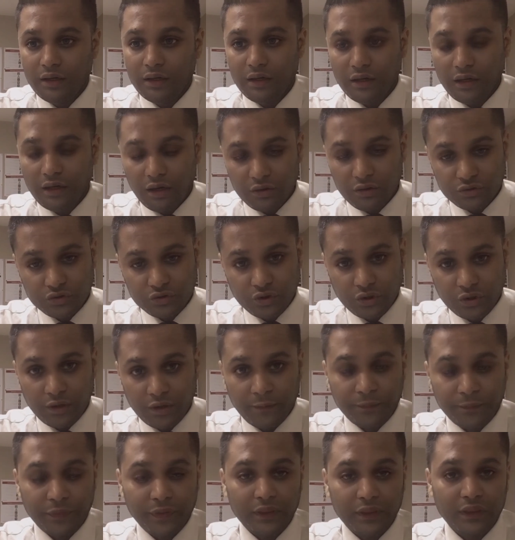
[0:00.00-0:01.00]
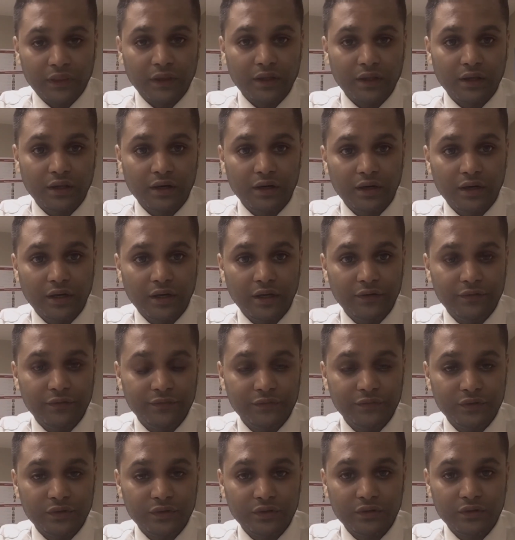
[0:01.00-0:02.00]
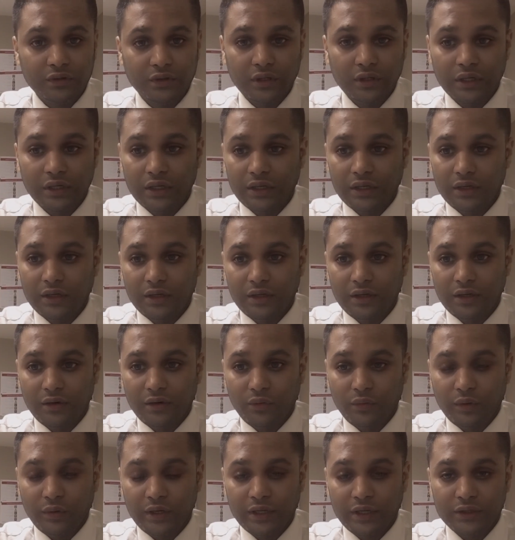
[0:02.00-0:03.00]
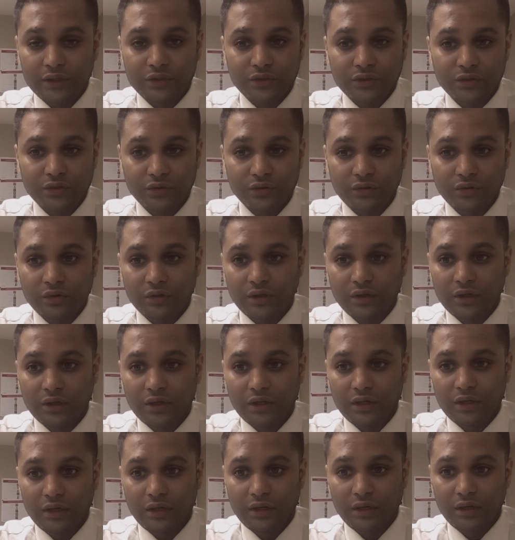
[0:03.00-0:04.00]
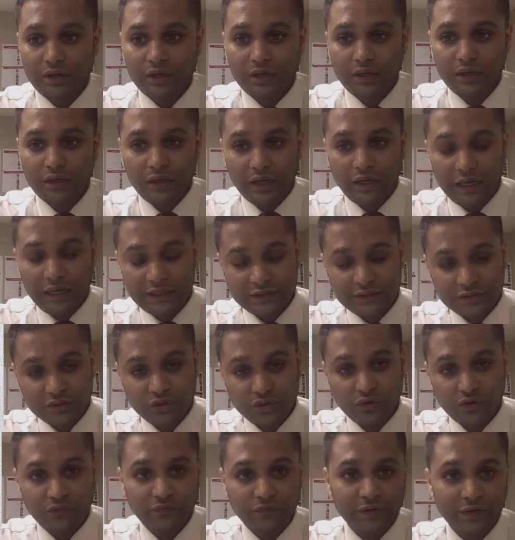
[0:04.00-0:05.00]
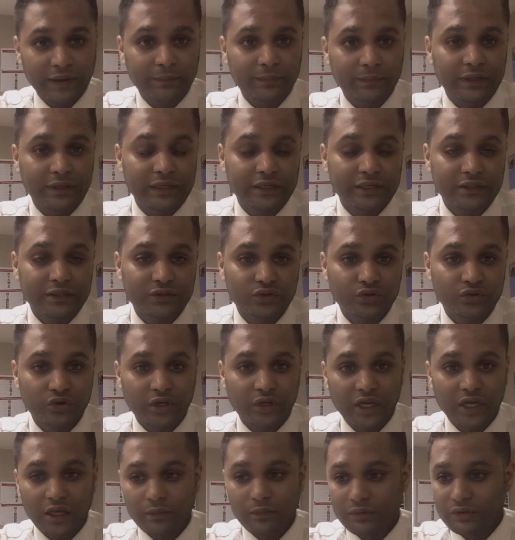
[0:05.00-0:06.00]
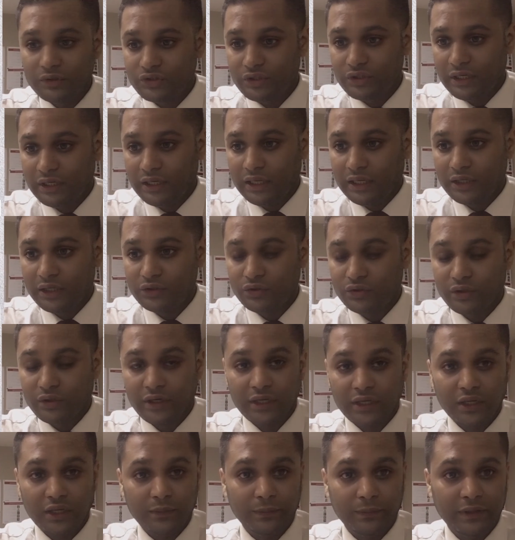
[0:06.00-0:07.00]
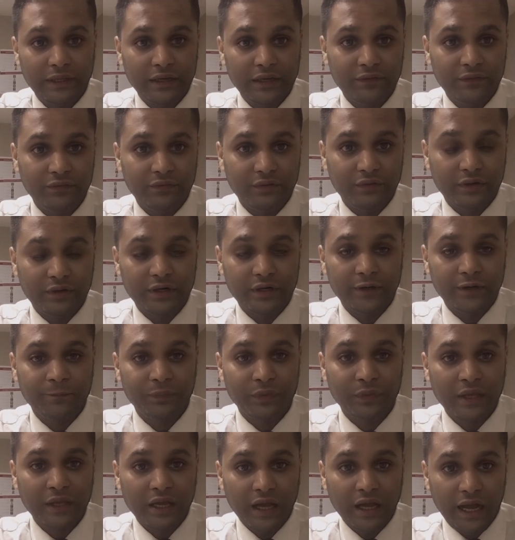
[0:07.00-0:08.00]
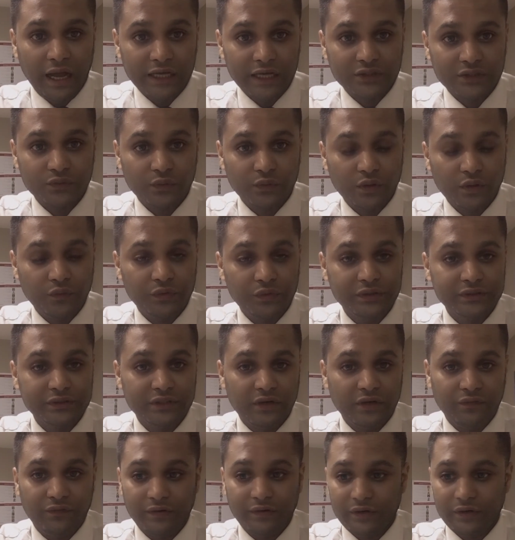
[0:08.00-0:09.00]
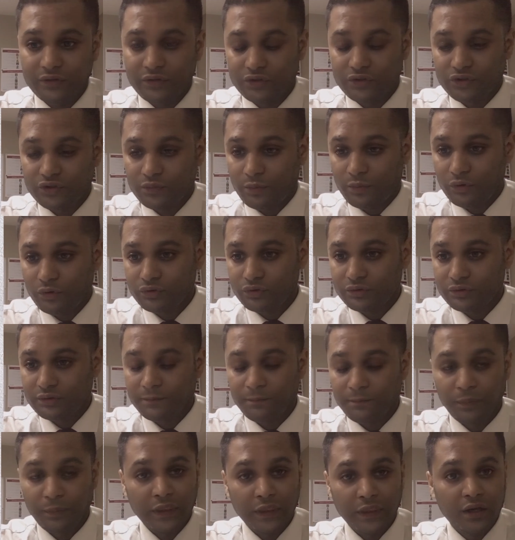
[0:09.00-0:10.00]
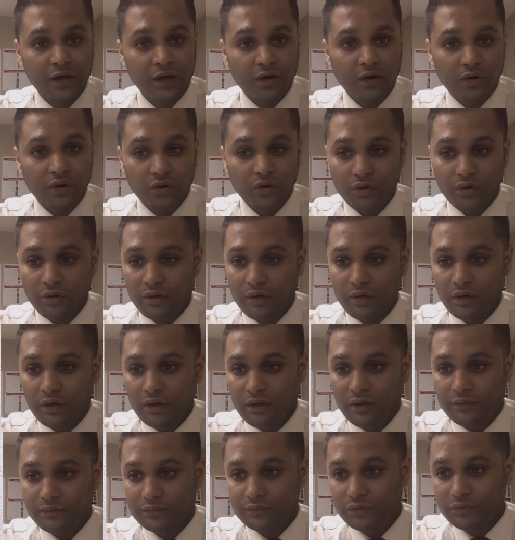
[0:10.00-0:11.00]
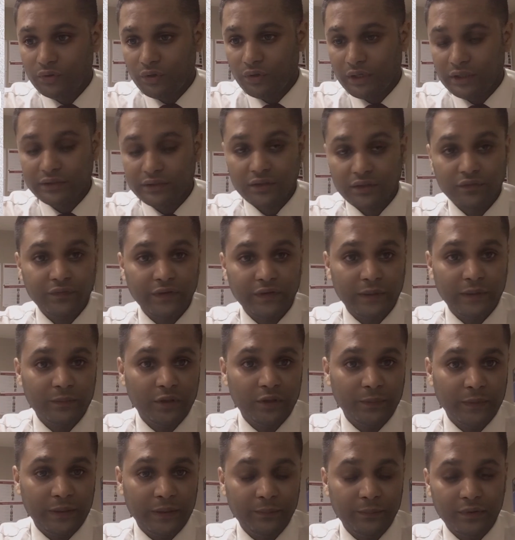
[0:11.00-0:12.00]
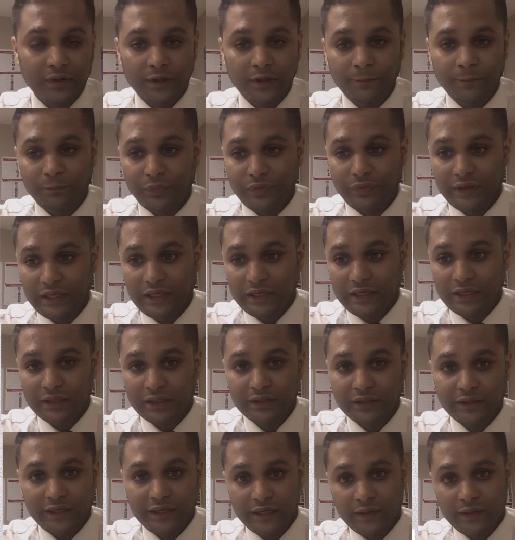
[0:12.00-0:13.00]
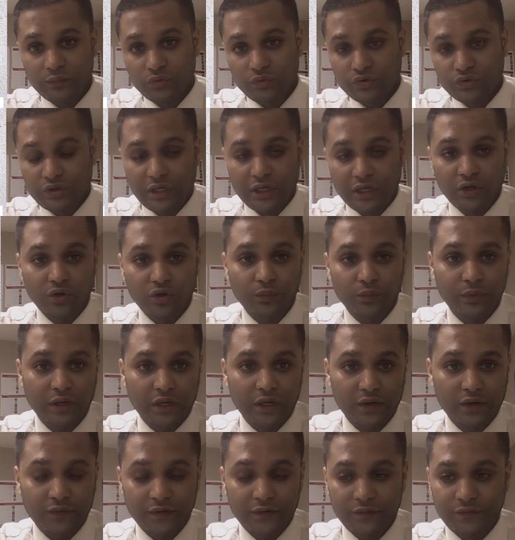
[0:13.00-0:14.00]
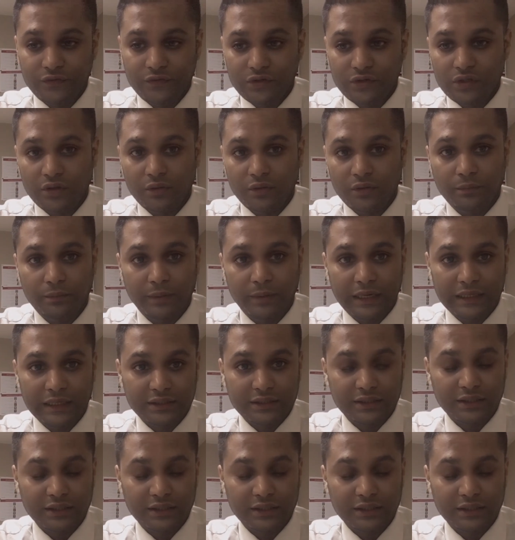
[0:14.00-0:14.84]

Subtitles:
Also, if you wanted to ask your family to come in China, you can apply for S1 visa for your spouse or your other family member. They can come to China on behalf of you, but